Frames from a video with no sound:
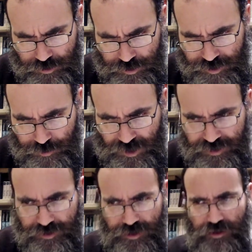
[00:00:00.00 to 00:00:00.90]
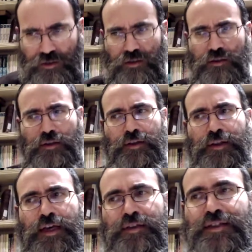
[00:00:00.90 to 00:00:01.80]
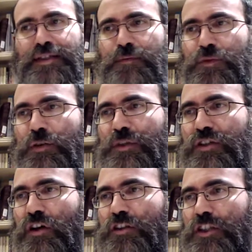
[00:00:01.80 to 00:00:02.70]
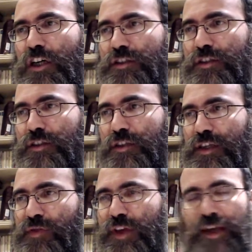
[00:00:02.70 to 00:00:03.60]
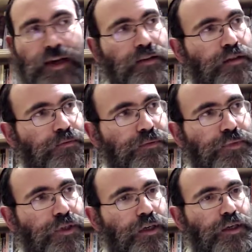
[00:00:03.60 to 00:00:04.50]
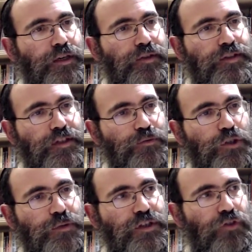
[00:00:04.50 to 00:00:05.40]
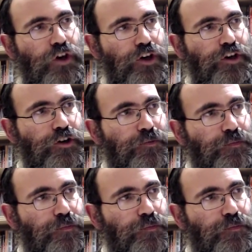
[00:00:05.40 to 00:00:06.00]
explaining that the Tzimtzum is not just in the Kalim, the Tzimtzum is in the Oy.